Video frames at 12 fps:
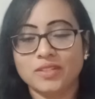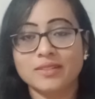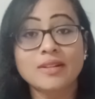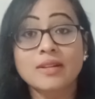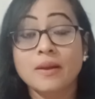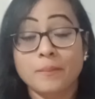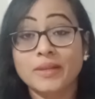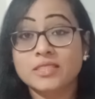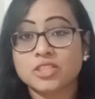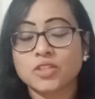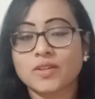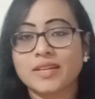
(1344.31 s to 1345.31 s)
I mean,
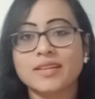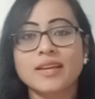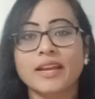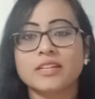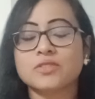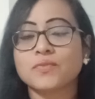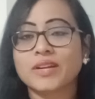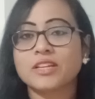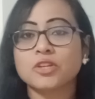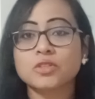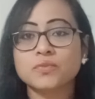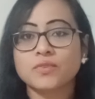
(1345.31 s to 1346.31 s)
sorry, it is very
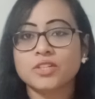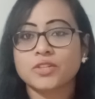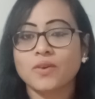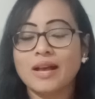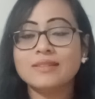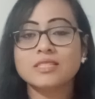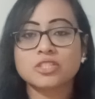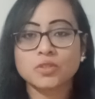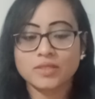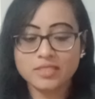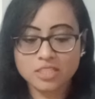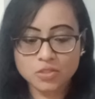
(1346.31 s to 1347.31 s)
useful to us. So
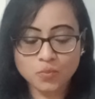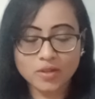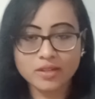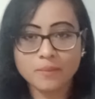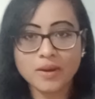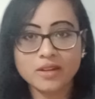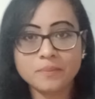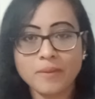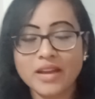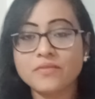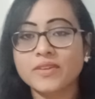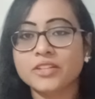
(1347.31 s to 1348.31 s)
this is what about
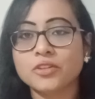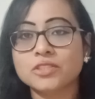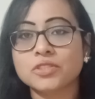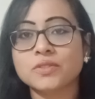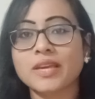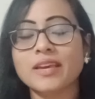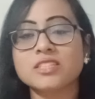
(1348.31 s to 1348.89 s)
my video today.